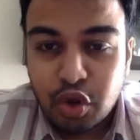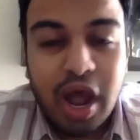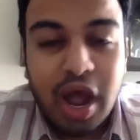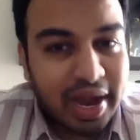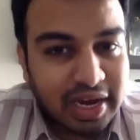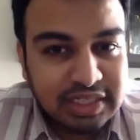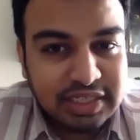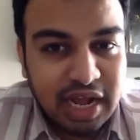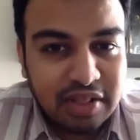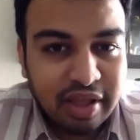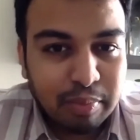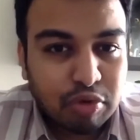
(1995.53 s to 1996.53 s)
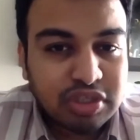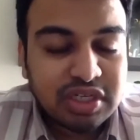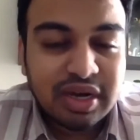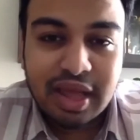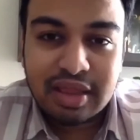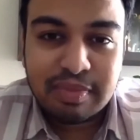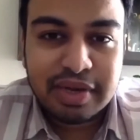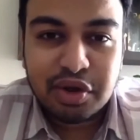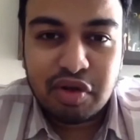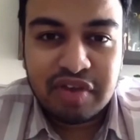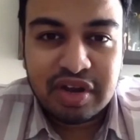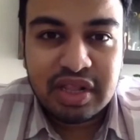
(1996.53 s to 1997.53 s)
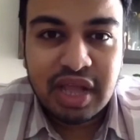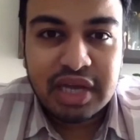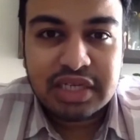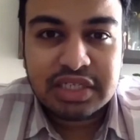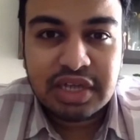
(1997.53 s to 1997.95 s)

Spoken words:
I understand the emotional aspect of it, that